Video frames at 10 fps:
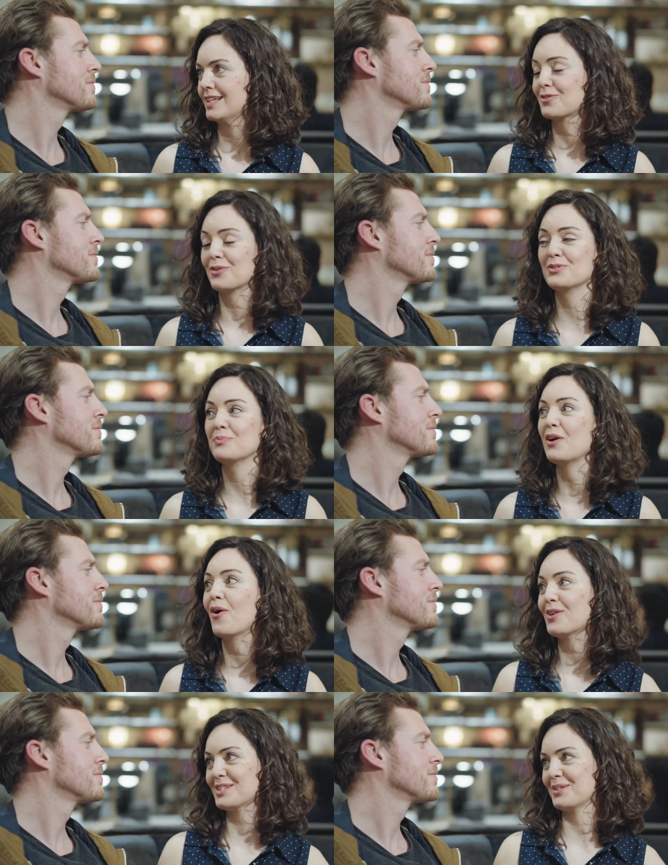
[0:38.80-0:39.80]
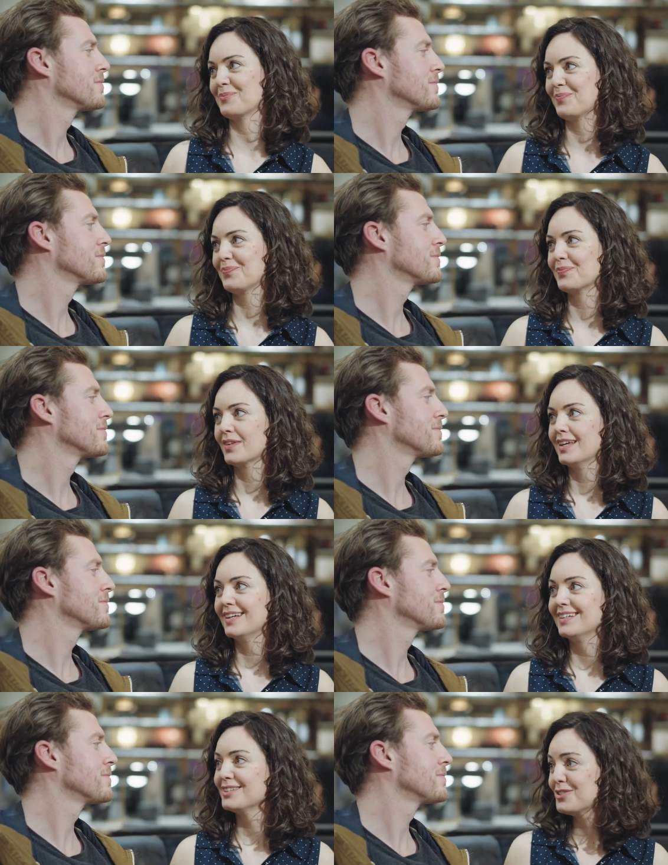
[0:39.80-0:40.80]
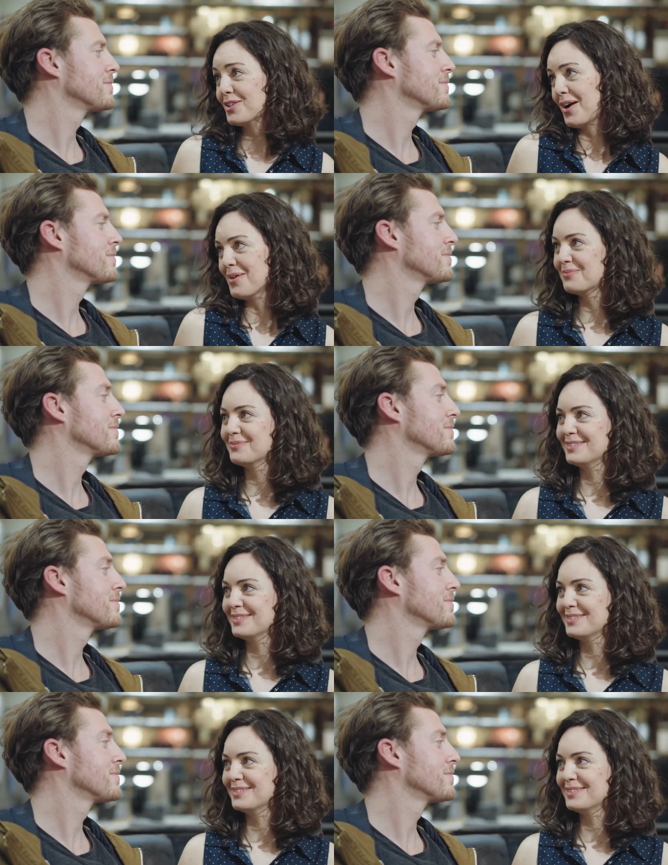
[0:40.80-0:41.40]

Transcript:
Speaker 1: It's going to be awesome. You should come.